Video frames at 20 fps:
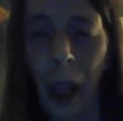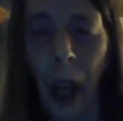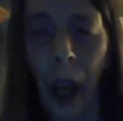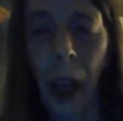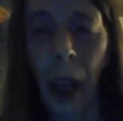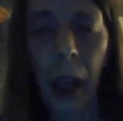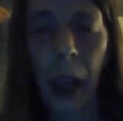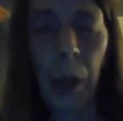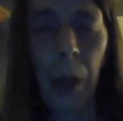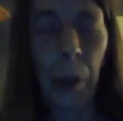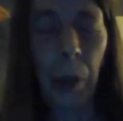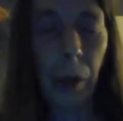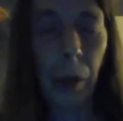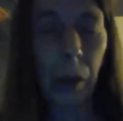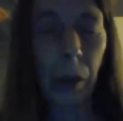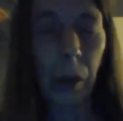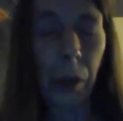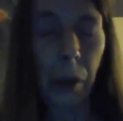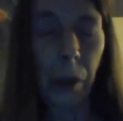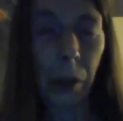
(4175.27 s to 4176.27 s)

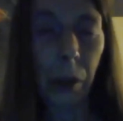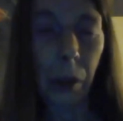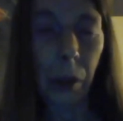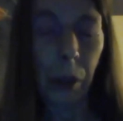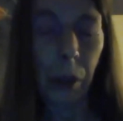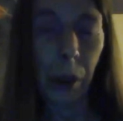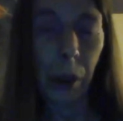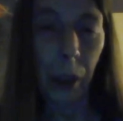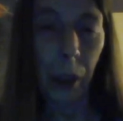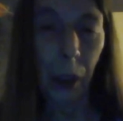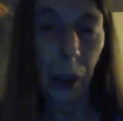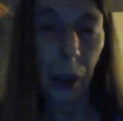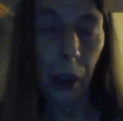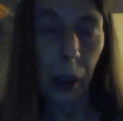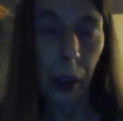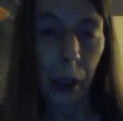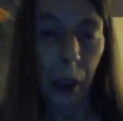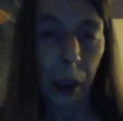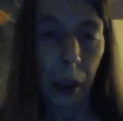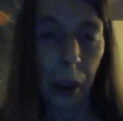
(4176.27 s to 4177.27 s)
able
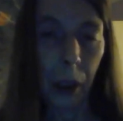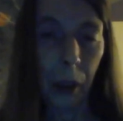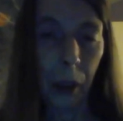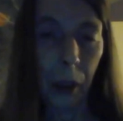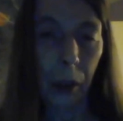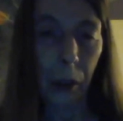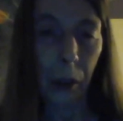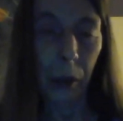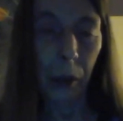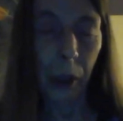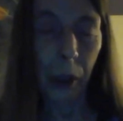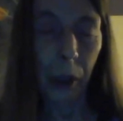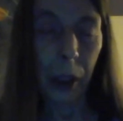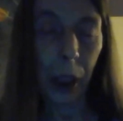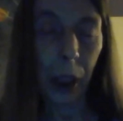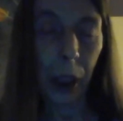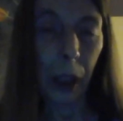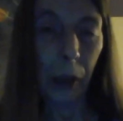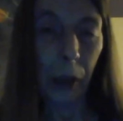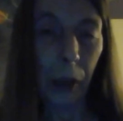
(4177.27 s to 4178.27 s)
to
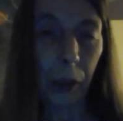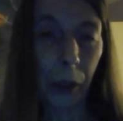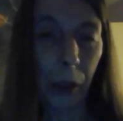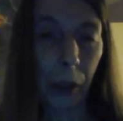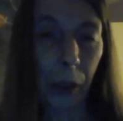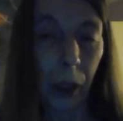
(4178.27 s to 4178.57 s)
receive